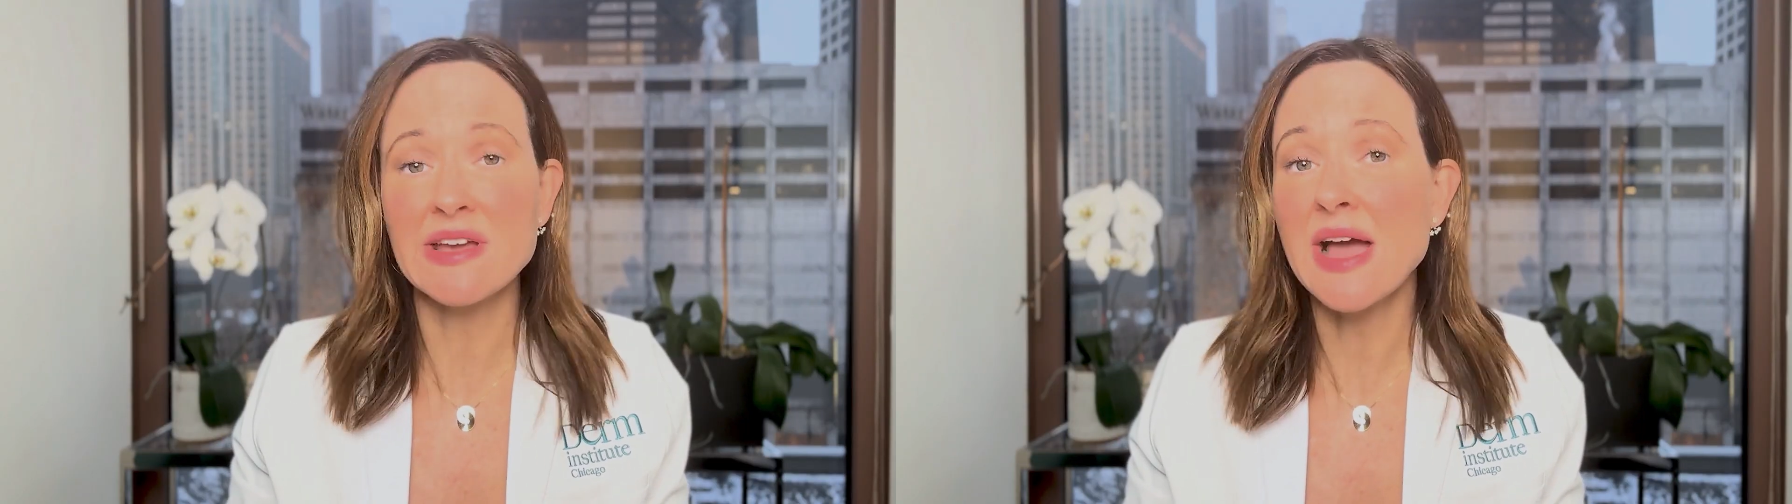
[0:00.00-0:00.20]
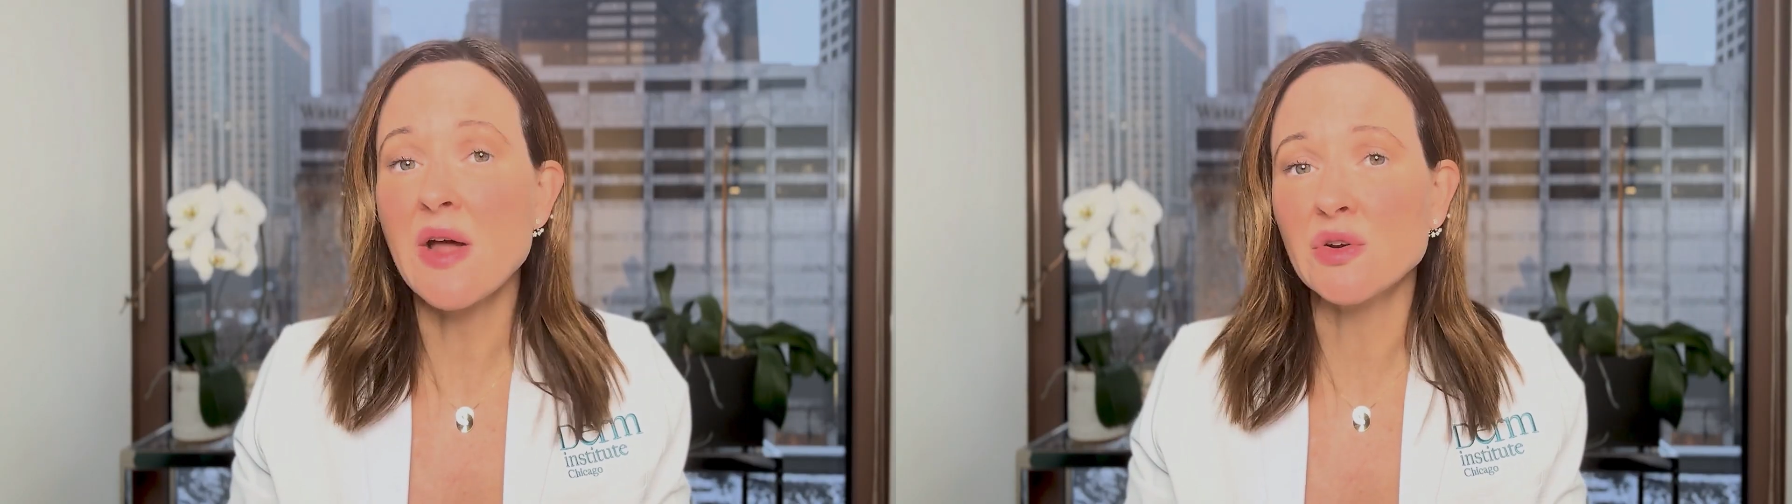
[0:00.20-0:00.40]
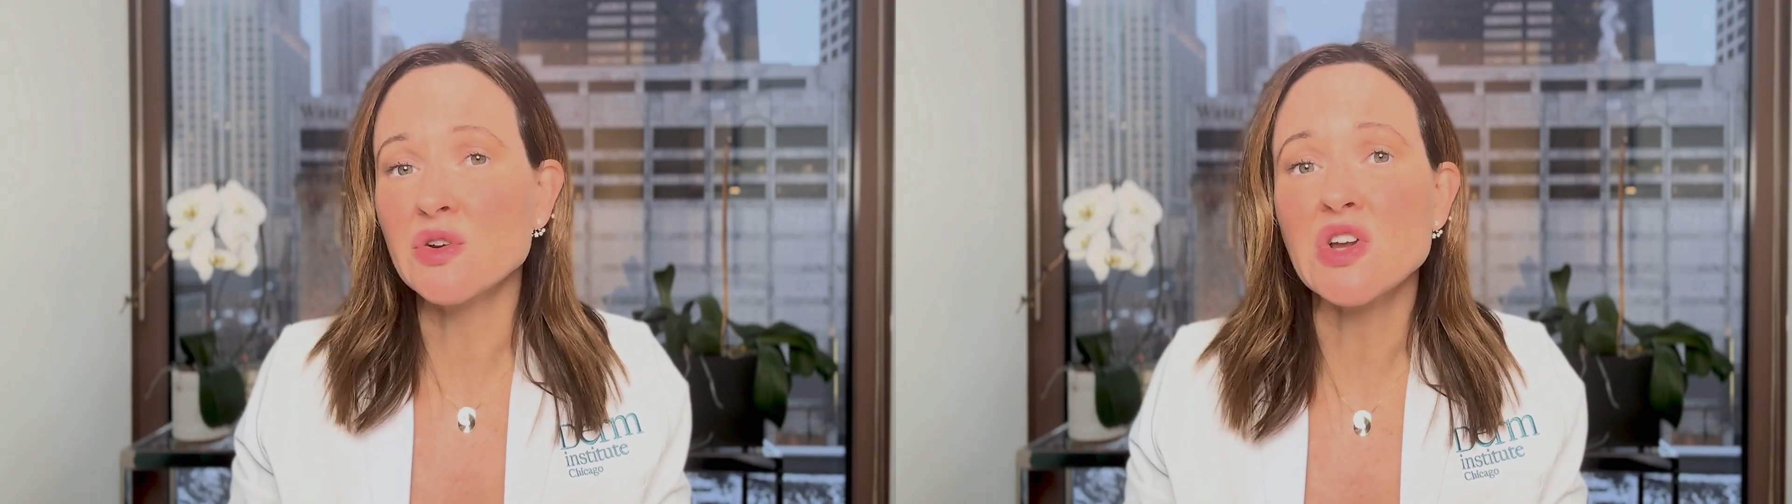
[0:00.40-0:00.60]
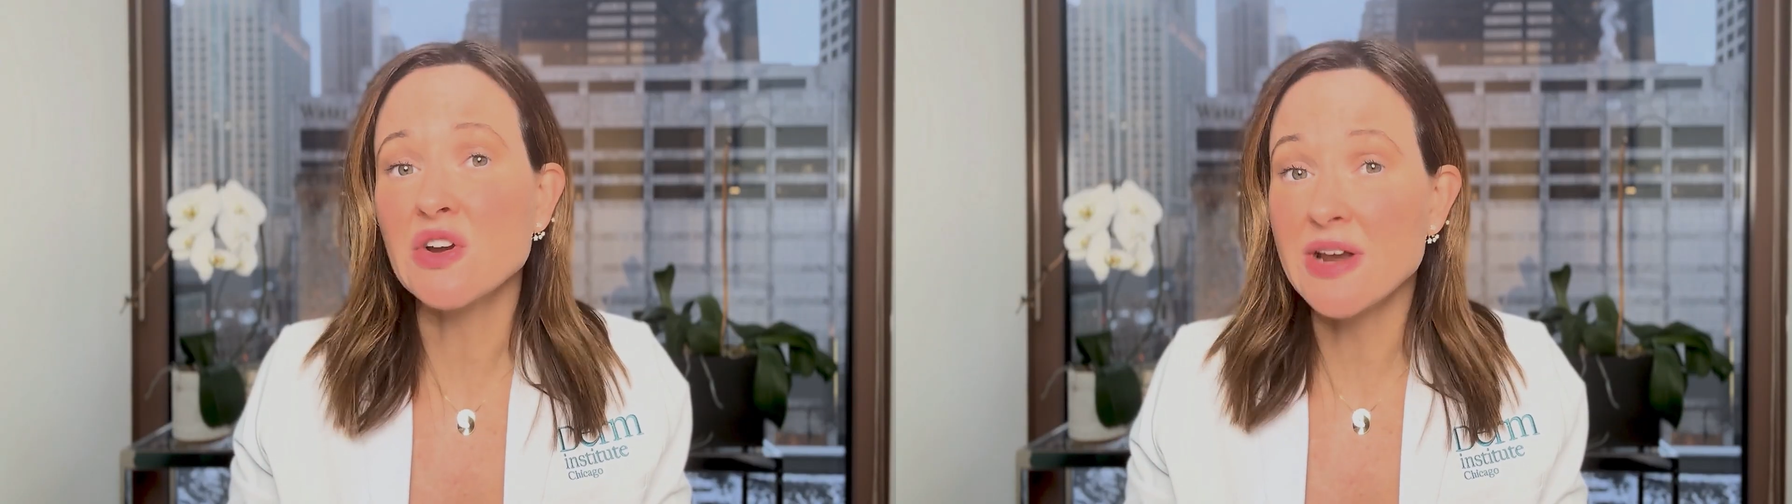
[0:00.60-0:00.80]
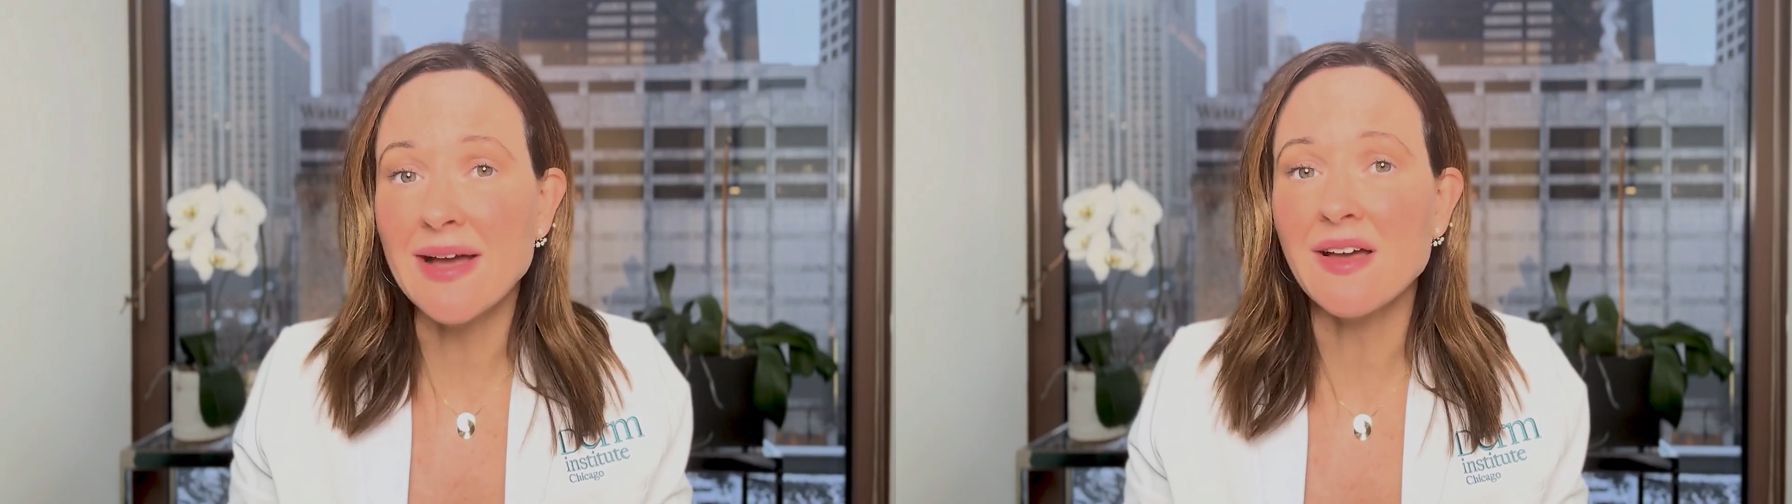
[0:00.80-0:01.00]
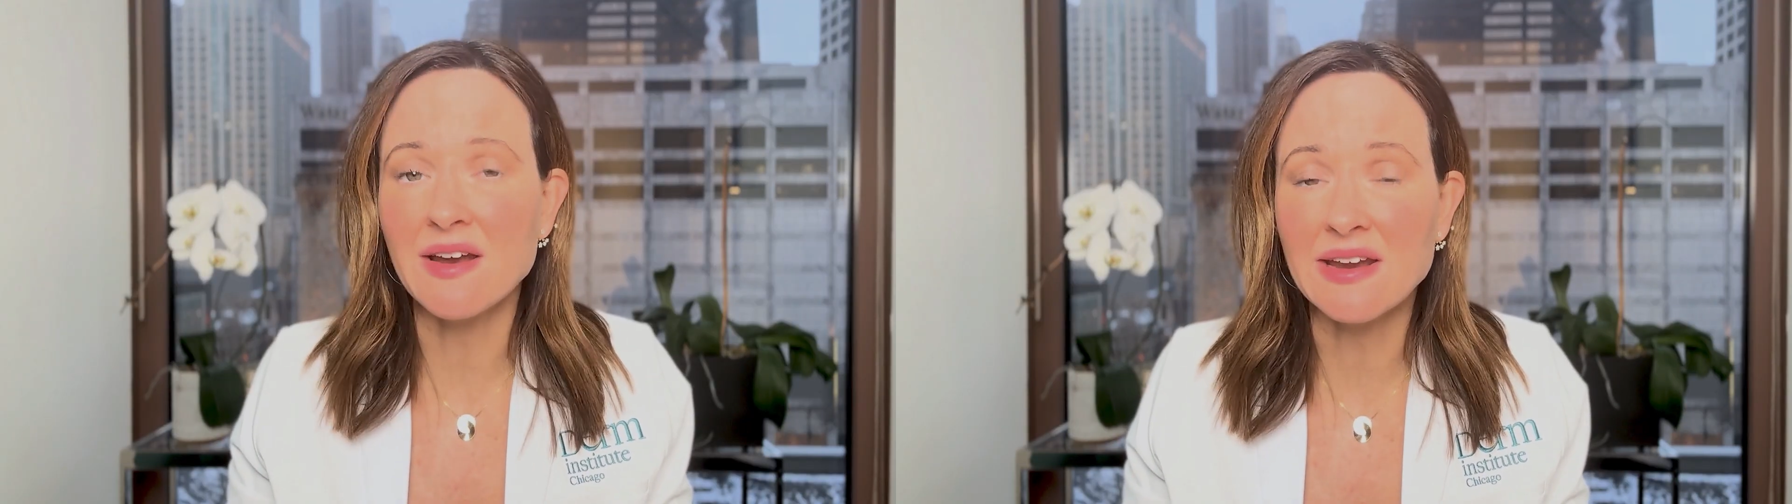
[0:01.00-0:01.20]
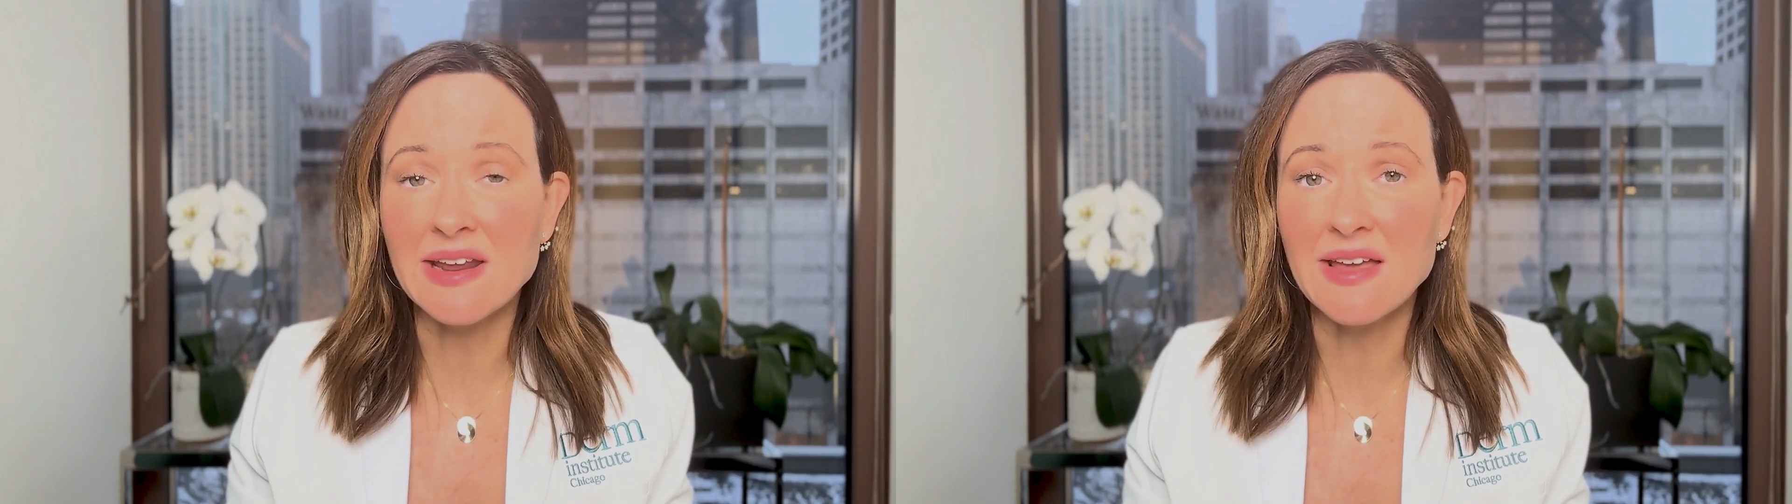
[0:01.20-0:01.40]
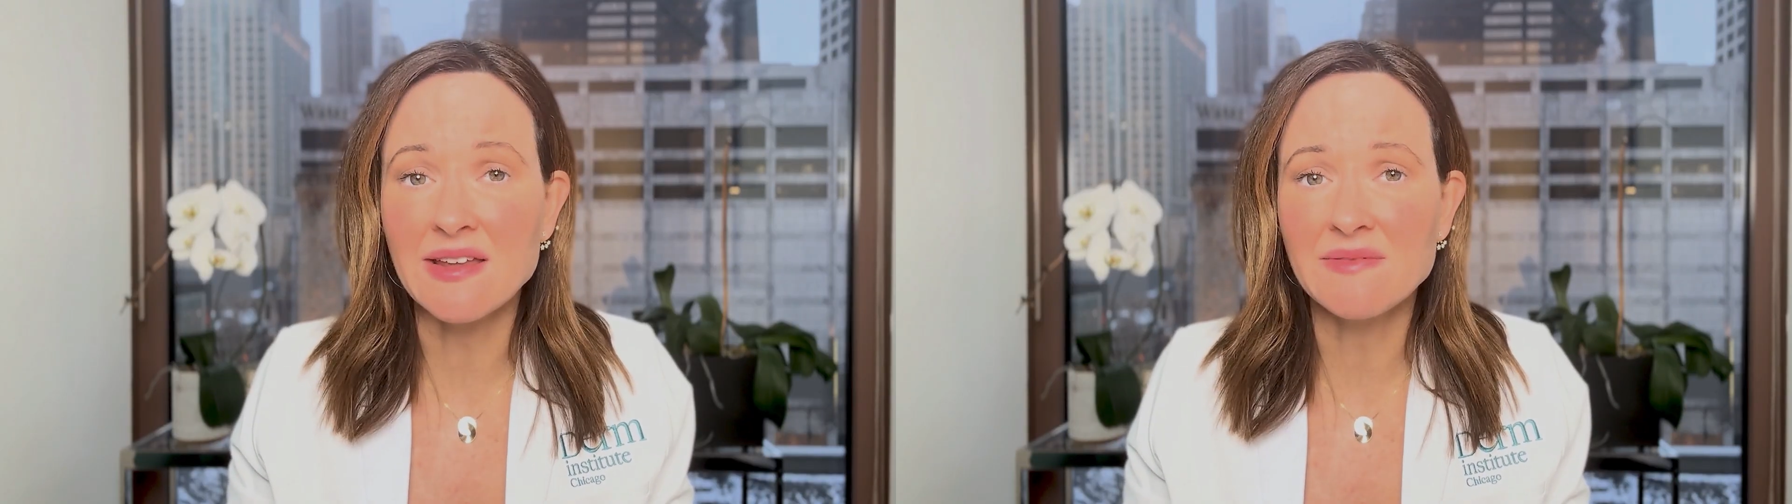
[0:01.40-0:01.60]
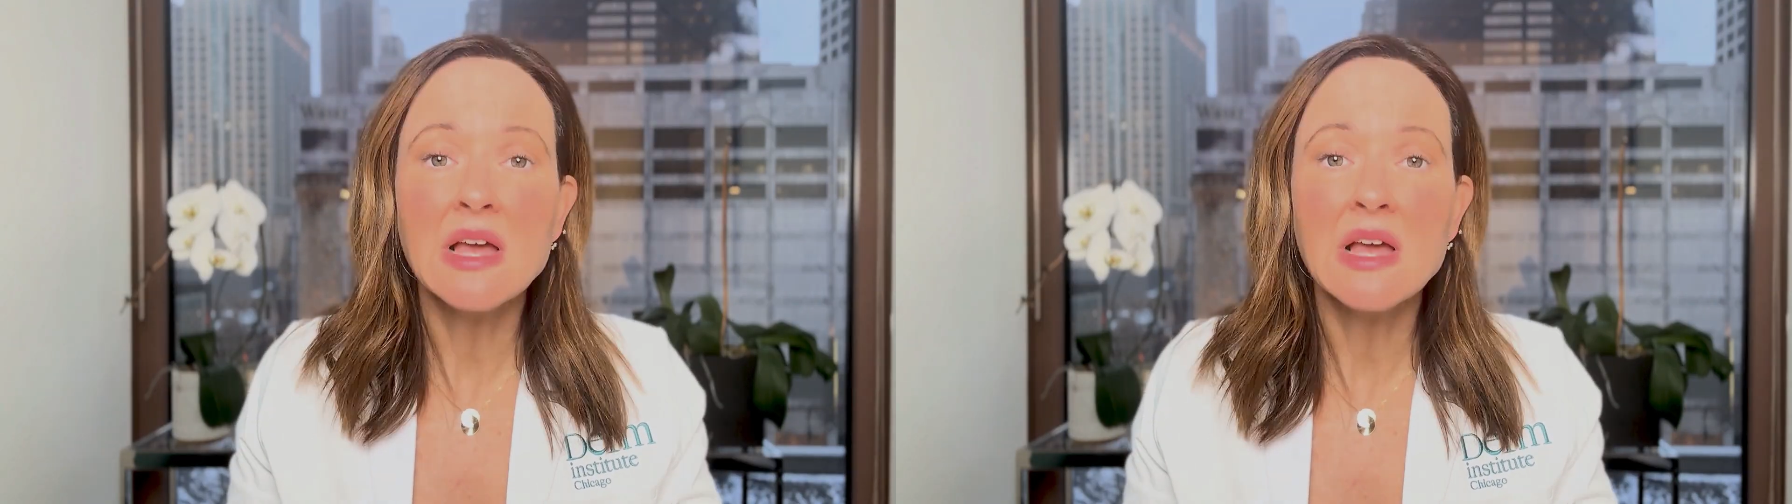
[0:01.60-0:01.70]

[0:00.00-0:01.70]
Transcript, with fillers: counters are not cutting it.